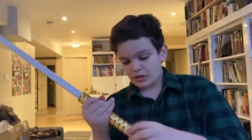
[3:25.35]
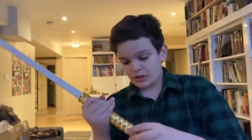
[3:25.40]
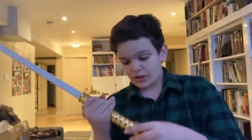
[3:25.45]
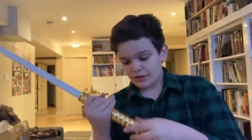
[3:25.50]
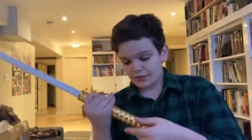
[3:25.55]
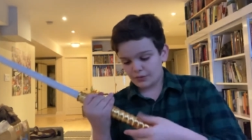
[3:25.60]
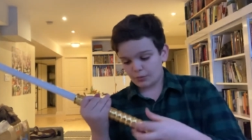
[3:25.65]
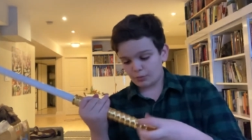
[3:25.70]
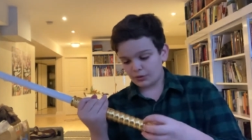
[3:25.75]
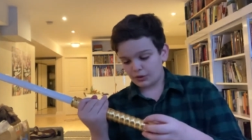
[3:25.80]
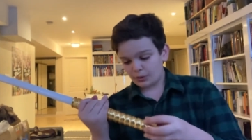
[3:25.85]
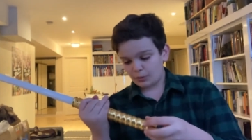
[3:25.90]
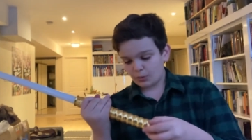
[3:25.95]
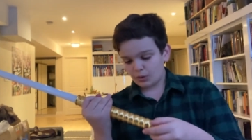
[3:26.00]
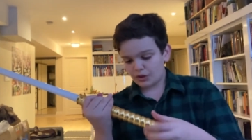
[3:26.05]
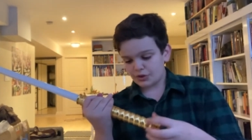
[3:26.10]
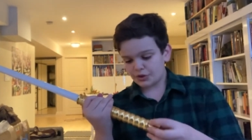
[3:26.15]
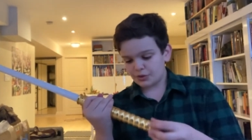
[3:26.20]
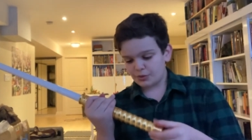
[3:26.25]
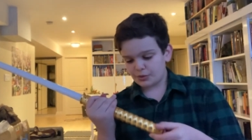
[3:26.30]
If you really
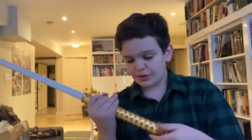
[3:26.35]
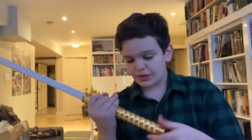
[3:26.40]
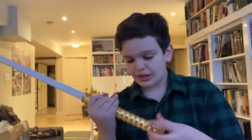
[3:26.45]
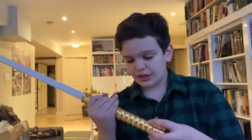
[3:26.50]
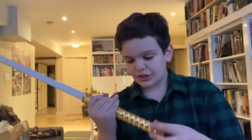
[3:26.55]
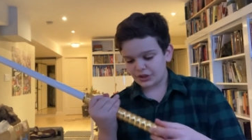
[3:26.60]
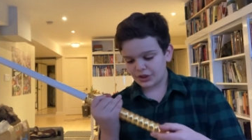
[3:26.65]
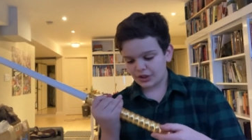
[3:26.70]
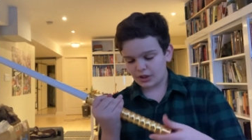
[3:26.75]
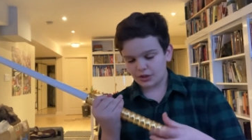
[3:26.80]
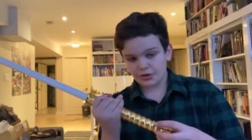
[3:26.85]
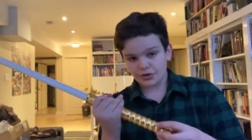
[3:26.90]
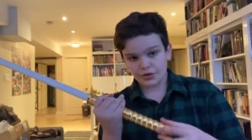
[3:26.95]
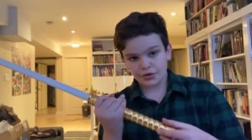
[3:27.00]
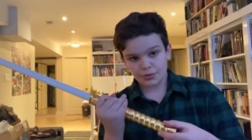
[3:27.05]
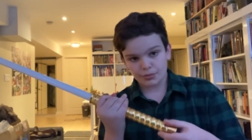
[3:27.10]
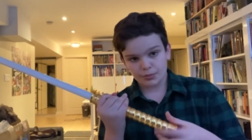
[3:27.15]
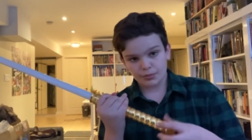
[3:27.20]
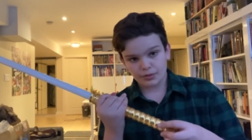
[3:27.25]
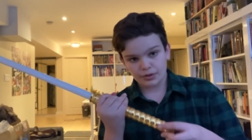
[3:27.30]
want to, you can actually
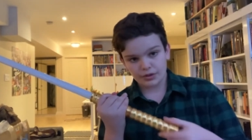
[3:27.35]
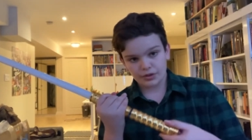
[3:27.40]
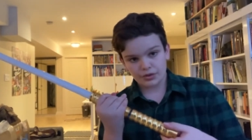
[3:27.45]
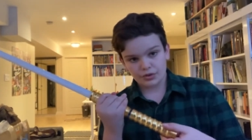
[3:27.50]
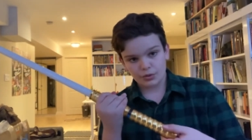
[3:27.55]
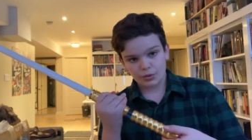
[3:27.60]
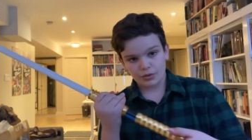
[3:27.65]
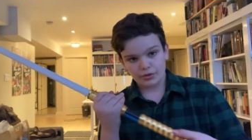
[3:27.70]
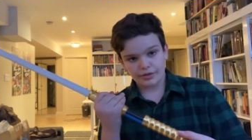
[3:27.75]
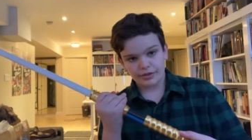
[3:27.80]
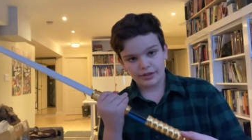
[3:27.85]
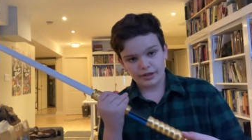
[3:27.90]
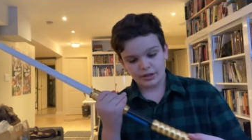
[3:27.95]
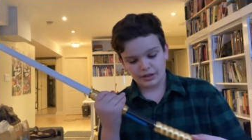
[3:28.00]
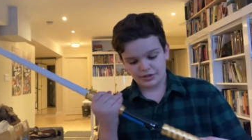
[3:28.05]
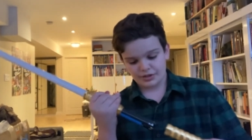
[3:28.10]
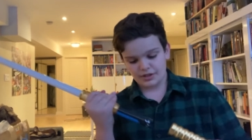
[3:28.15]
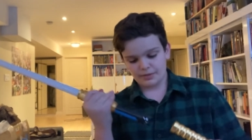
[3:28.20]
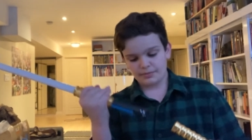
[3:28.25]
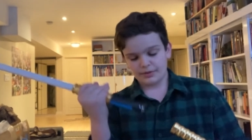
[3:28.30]
unscrew this whole
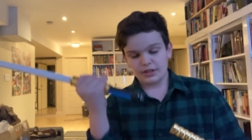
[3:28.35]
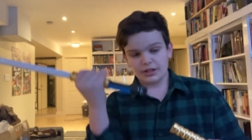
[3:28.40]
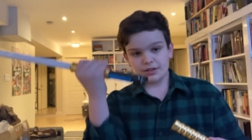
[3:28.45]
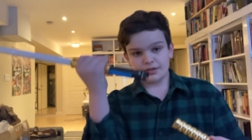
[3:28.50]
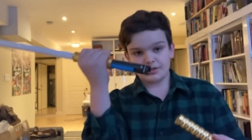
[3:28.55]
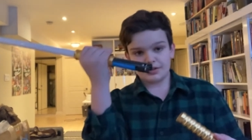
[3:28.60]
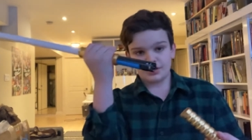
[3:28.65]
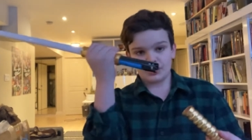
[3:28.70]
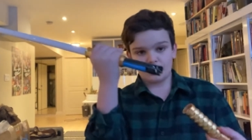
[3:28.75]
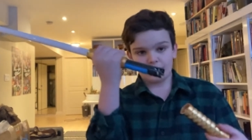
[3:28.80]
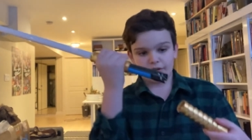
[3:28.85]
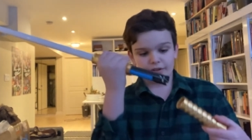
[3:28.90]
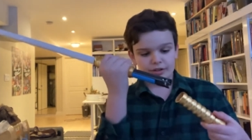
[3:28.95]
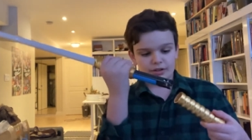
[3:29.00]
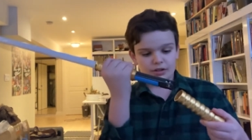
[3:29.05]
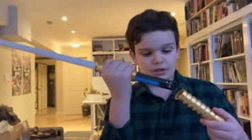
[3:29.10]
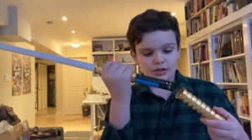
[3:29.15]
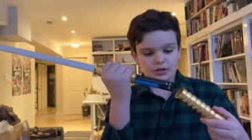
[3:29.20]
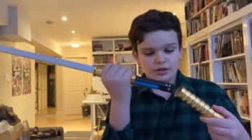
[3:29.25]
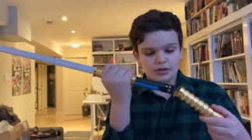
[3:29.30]
assembly and see all
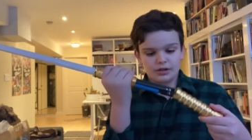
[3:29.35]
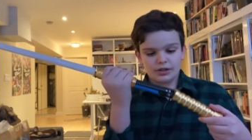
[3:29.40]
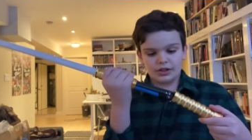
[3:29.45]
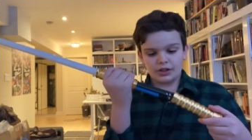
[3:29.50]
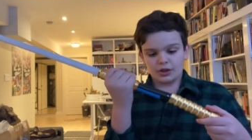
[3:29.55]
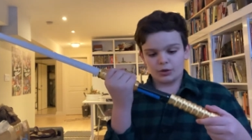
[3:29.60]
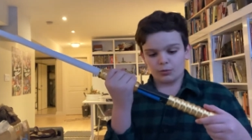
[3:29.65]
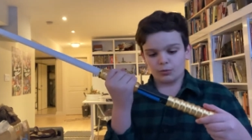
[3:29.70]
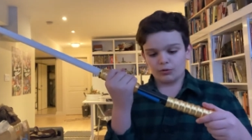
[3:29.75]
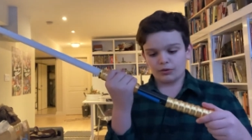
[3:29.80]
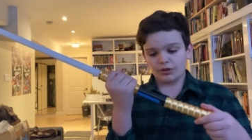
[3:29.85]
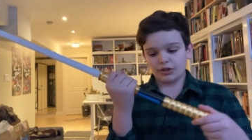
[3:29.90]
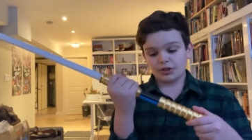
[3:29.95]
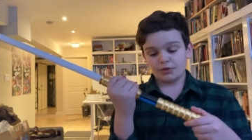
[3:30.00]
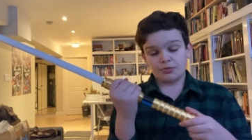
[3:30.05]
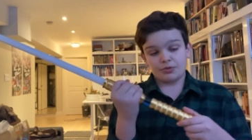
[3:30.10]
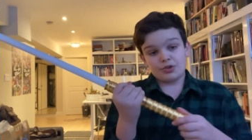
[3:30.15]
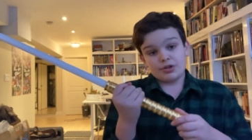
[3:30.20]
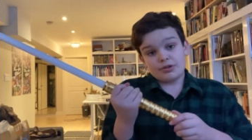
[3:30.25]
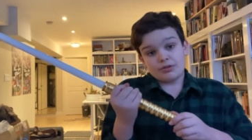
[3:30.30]
the inner workings,
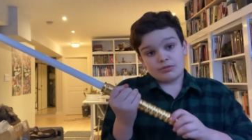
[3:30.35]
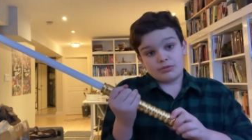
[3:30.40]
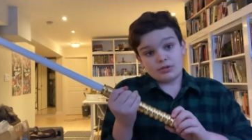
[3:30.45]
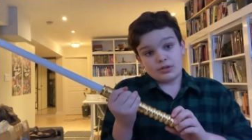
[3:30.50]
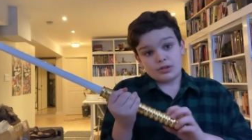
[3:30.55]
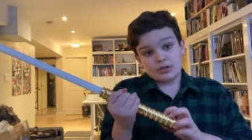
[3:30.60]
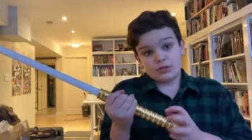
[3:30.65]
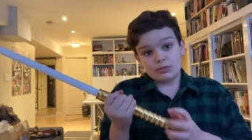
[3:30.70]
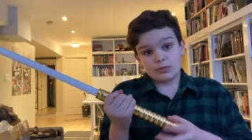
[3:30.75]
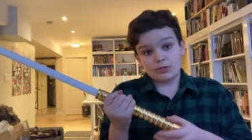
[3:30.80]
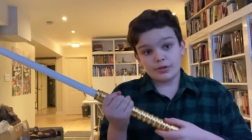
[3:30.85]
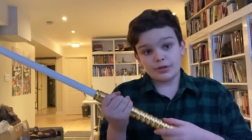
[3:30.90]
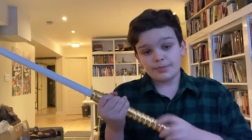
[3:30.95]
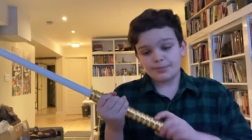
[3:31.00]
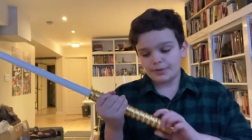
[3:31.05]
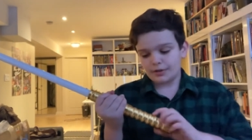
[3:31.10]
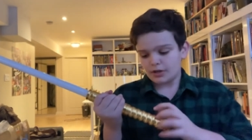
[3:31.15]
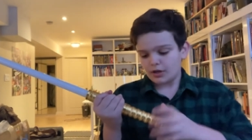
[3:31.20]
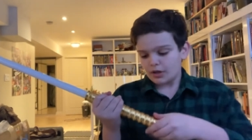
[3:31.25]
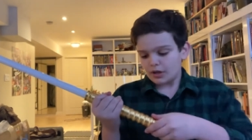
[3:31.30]
which I don't know how they work, but